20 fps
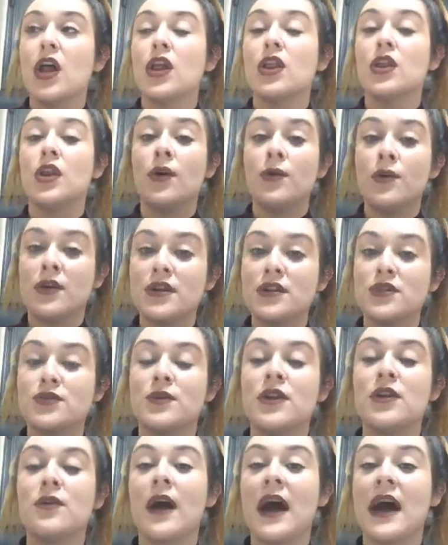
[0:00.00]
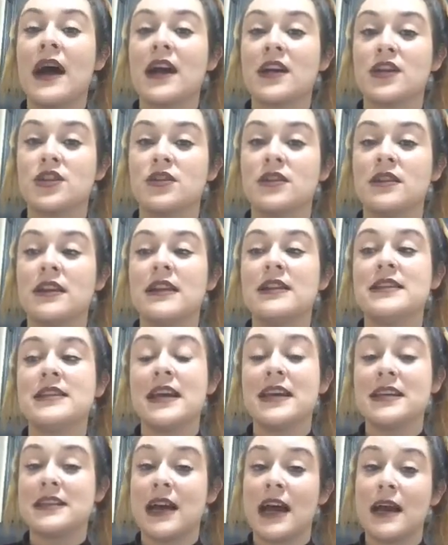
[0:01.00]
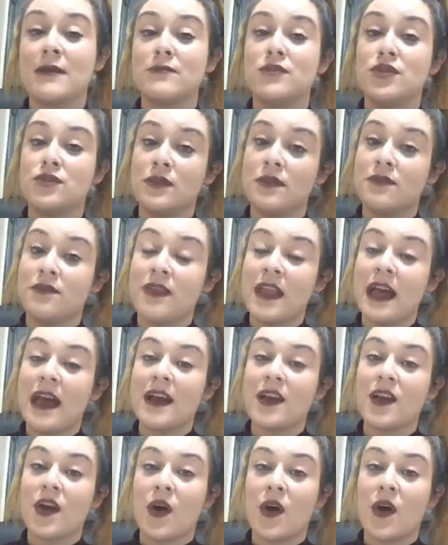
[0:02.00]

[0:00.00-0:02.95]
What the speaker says: lowers when you actually take time to reflect